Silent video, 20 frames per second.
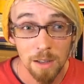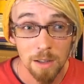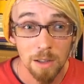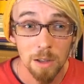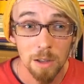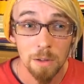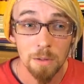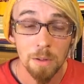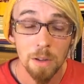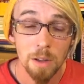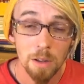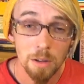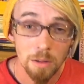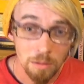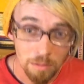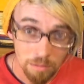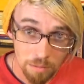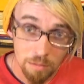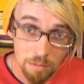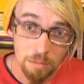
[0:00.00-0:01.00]
So if you
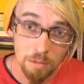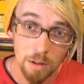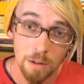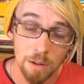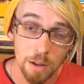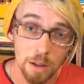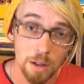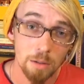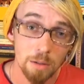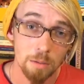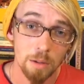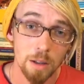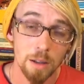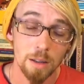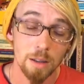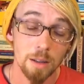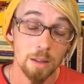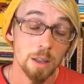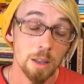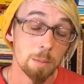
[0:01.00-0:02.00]
don't read
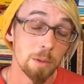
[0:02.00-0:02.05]
this